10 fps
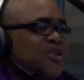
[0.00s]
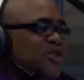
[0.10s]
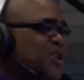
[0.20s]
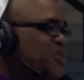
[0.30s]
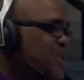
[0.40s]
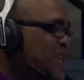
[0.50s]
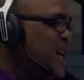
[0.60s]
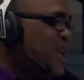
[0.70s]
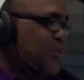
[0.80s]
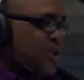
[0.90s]
Redeem is
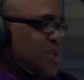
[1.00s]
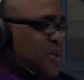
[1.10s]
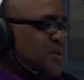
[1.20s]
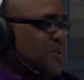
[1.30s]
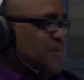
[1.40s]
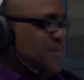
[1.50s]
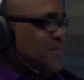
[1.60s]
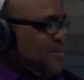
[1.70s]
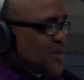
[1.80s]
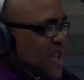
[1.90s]
highly political.
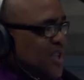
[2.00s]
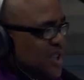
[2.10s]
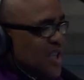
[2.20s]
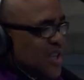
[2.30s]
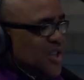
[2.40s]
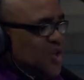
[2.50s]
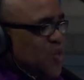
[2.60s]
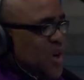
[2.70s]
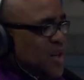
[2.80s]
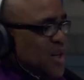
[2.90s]
That is sentence
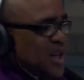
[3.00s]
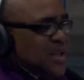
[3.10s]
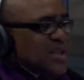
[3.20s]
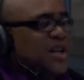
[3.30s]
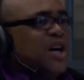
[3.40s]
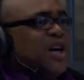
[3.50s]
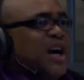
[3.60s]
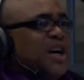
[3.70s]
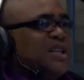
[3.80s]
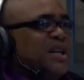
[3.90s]
one.
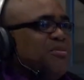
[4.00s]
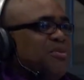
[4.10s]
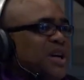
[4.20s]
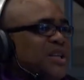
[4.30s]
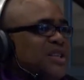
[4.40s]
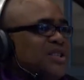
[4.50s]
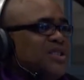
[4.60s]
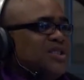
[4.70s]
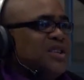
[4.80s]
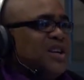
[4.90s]
And
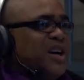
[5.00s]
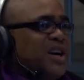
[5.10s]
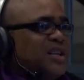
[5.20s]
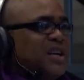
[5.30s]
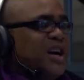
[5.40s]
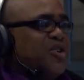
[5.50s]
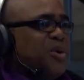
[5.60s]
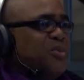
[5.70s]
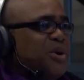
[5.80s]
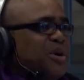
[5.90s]
the character, I
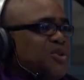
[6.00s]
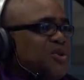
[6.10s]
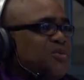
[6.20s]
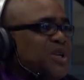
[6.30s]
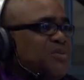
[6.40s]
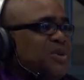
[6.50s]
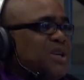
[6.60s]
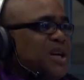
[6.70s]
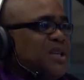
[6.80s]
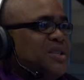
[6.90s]
remember sometime in
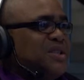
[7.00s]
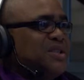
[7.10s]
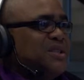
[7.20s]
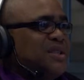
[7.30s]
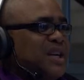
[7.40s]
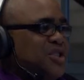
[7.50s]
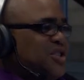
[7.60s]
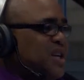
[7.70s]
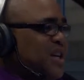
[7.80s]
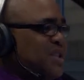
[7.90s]

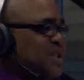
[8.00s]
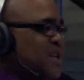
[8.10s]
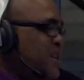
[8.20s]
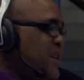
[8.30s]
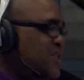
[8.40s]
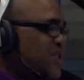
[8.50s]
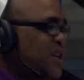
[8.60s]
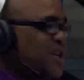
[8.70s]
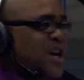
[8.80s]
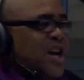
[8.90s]
1999, the leader
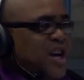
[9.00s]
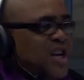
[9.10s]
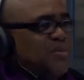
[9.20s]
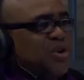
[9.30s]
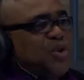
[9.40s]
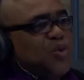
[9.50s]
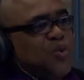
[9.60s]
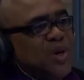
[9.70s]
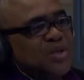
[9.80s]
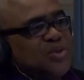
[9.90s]
said, anybody who
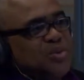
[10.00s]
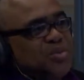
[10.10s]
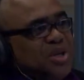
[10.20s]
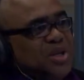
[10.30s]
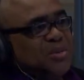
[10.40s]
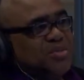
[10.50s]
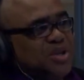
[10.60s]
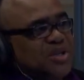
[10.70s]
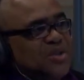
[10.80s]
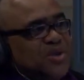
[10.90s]
wants to be the
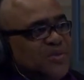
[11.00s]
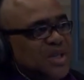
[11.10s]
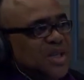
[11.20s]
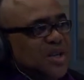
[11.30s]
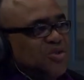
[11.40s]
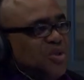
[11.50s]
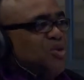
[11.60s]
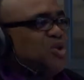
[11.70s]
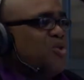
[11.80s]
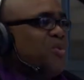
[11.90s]
president of this country
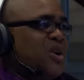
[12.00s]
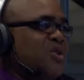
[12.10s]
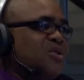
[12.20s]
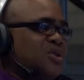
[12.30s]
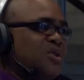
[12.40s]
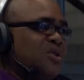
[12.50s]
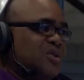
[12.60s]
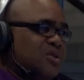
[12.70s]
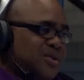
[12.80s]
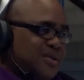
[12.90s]
must come and
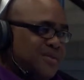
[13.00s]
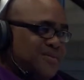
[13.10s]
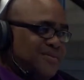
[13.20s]
consult us.